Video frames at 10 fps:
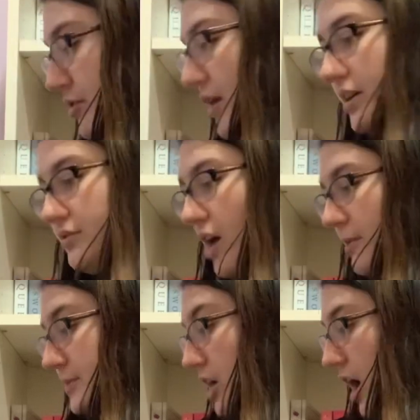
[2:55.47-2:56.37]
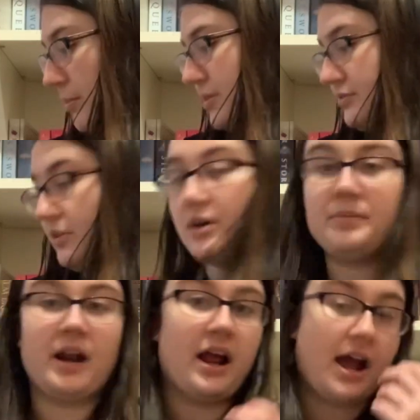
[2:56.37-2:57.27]
read a Robin Hobb before,
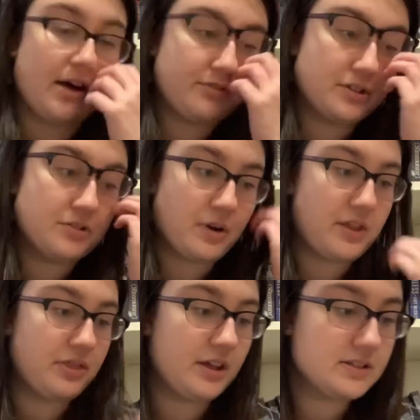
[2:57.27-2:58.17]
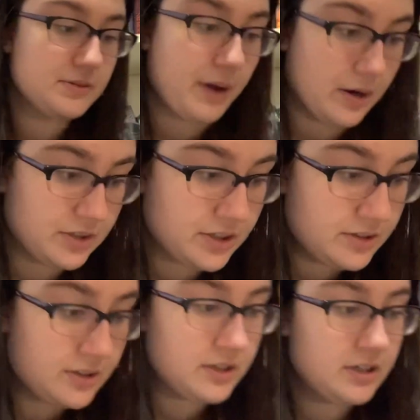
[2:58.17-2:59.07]
but I have heard great things about her.
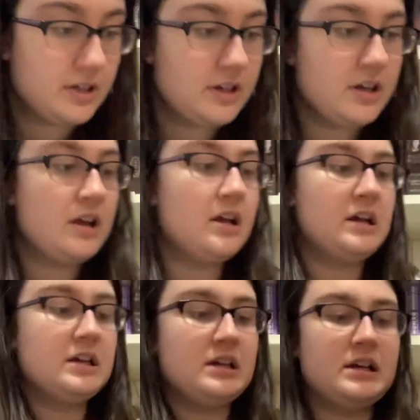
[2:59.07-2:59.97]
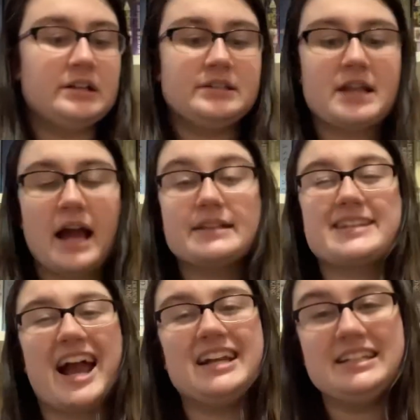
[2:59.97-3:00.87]
Next,
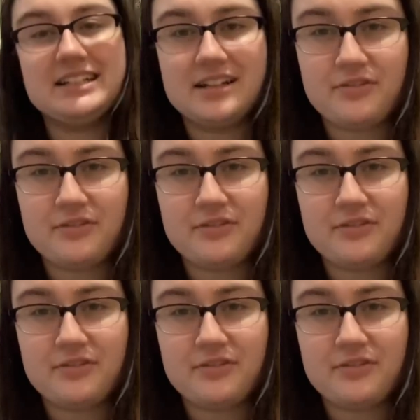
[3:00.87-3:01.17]
I needed a